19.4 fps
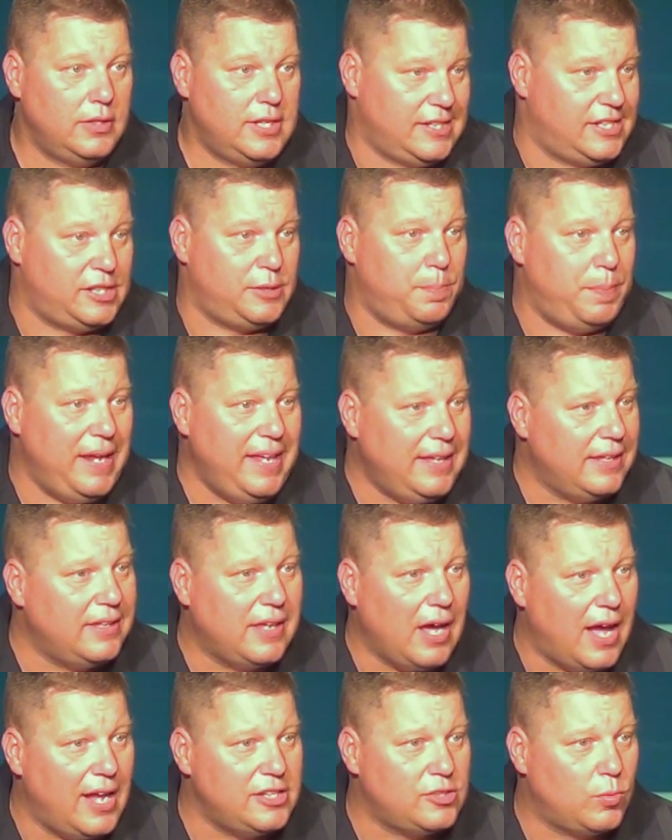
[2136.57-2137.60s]
To
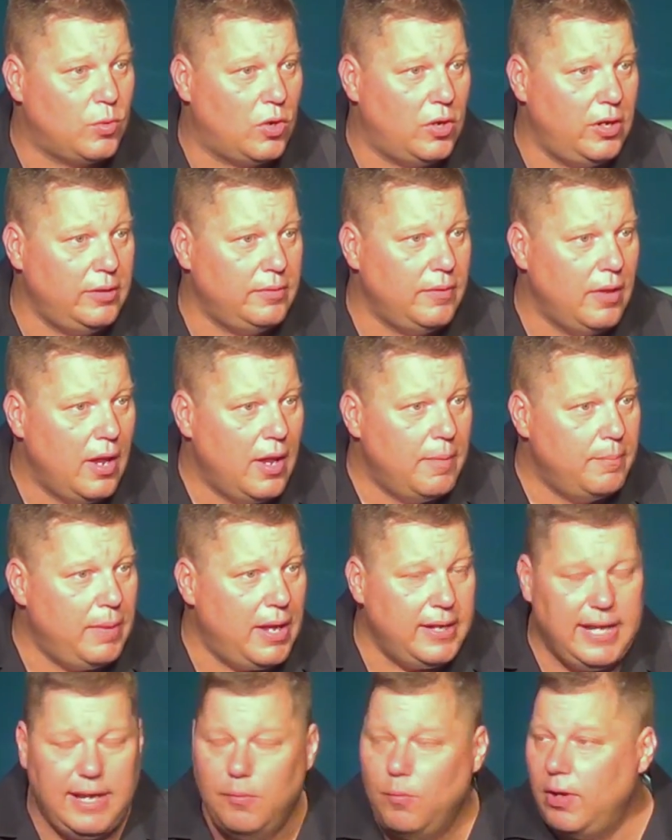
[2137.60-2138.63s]
speak God's word?
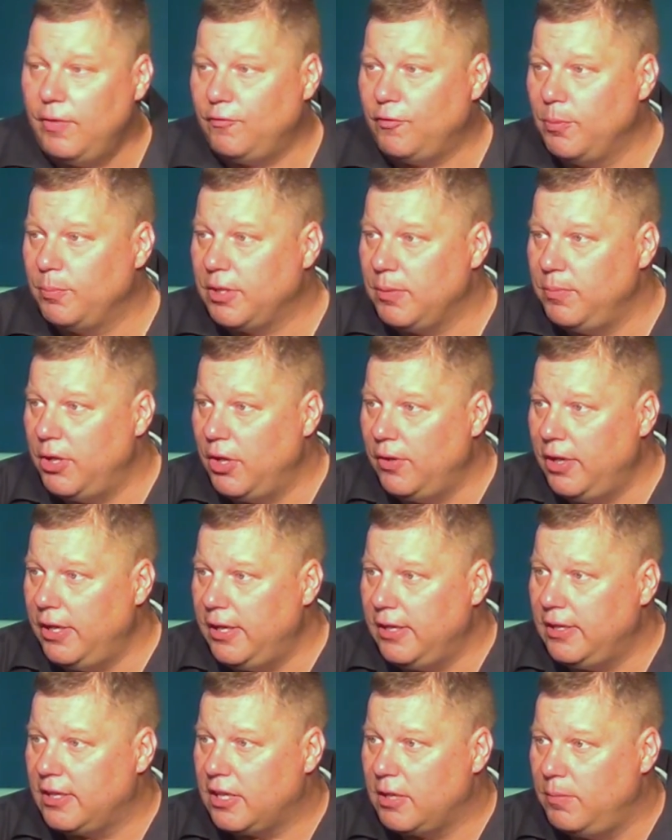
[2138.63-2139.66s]
Man, he went from
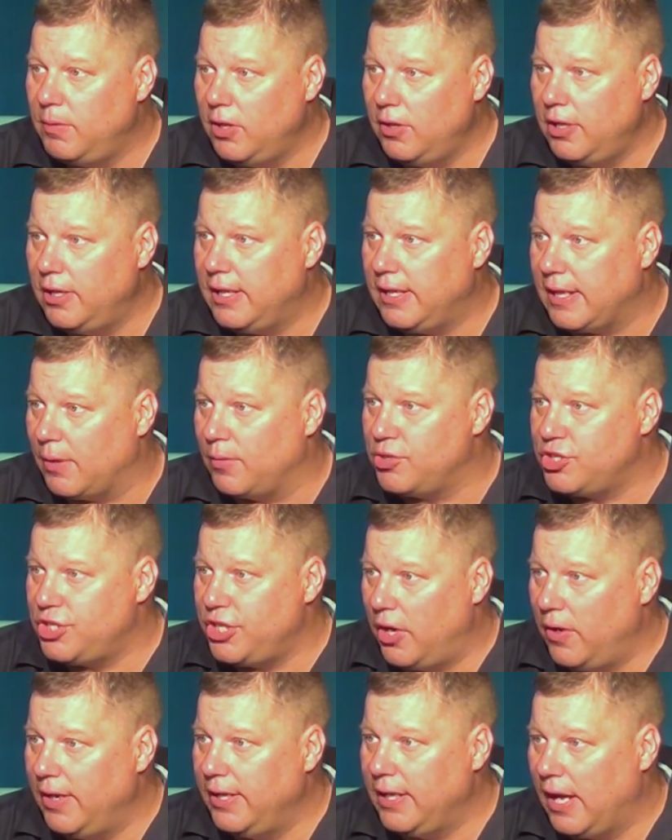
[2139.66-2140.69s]
community to community that was
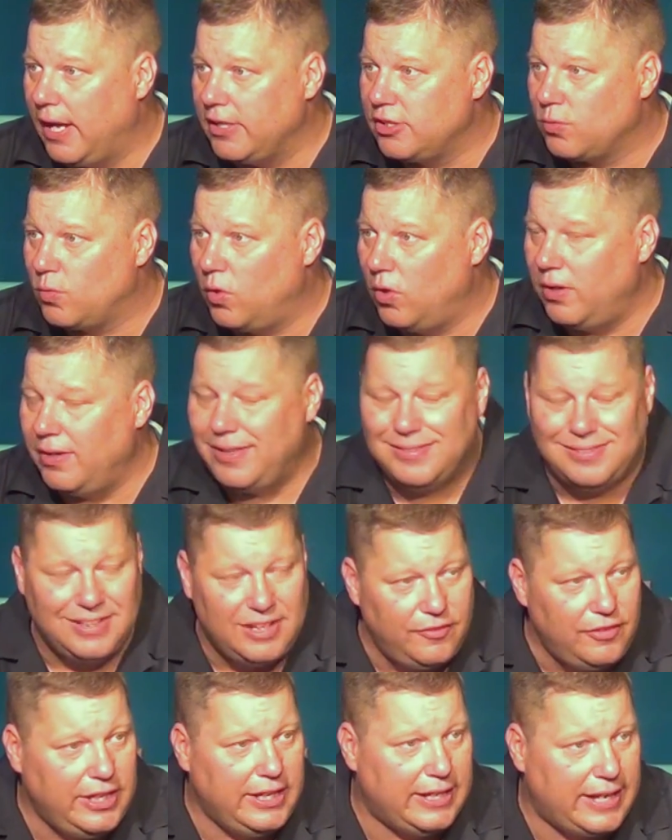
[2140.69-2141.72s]
sharing God's word
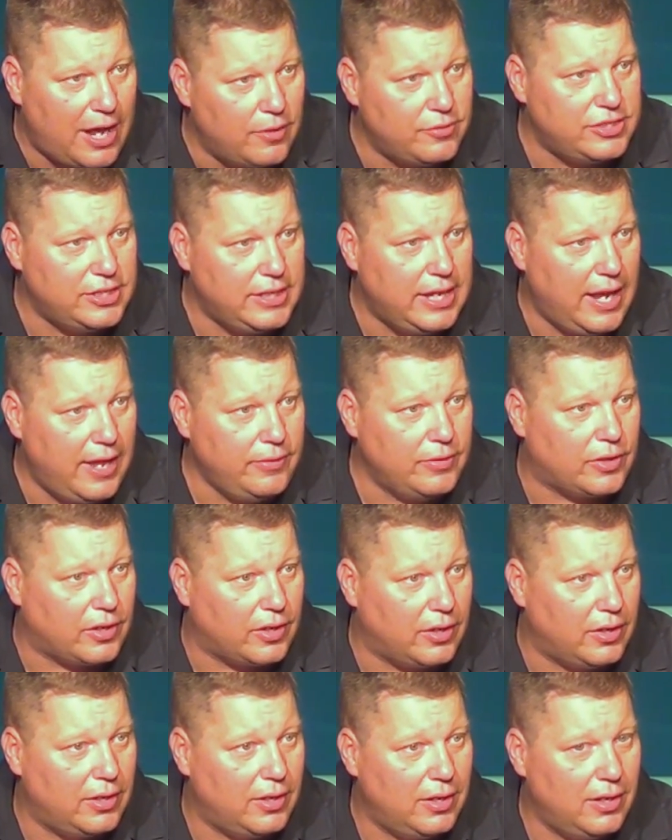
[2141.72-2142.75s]
and living it out
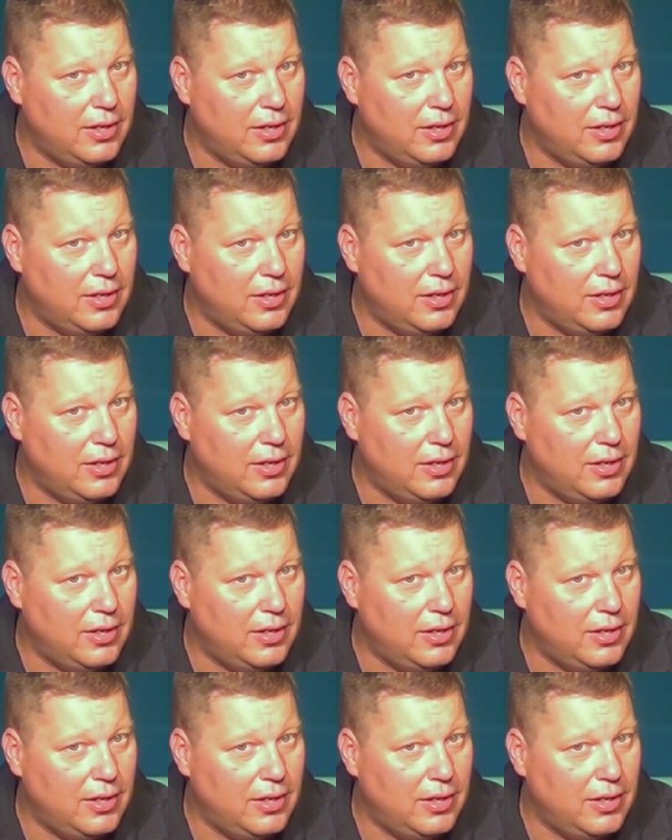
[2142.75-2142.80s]
together.